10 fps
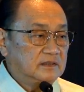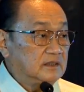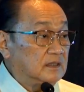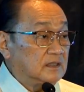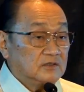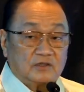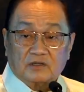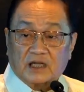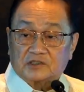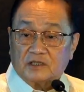
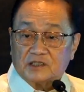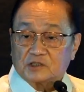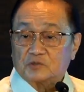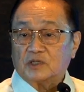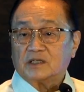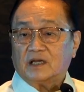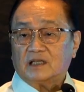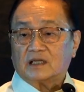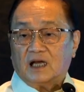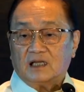Congratulations once again,
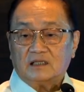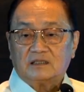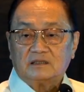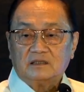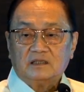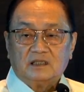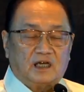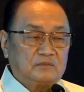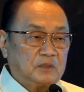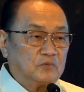Al, at
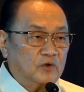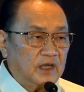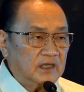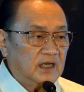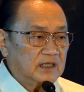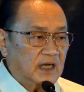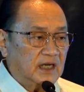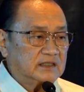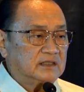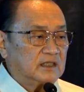mabuhay ang lahat
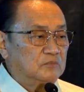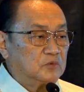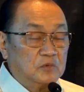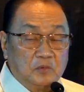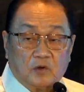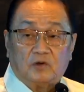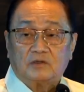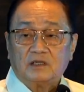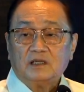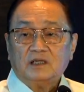ng bumubuo
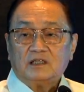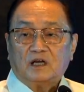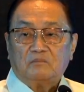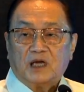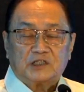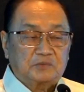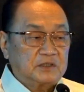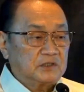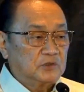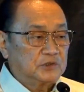ng Management
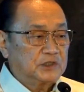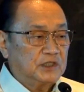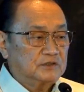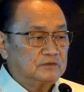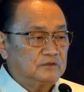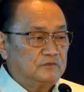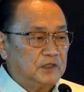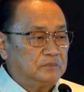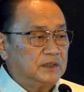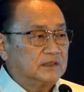Association of the
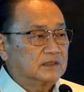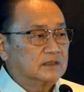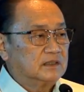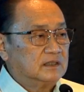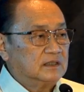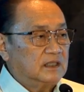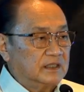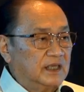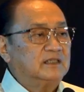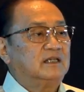Philippines.
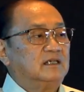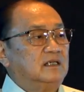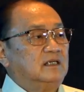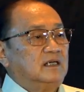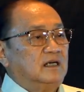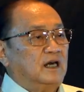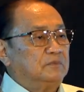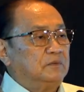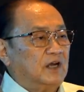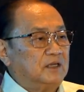Again, happy
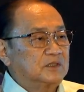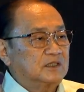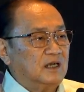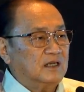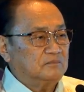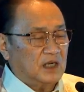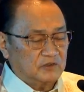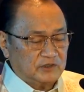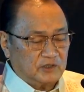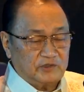vibes sa bagong
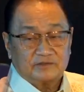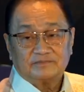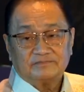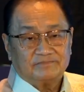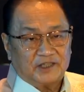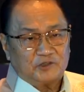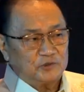taon. Thank you.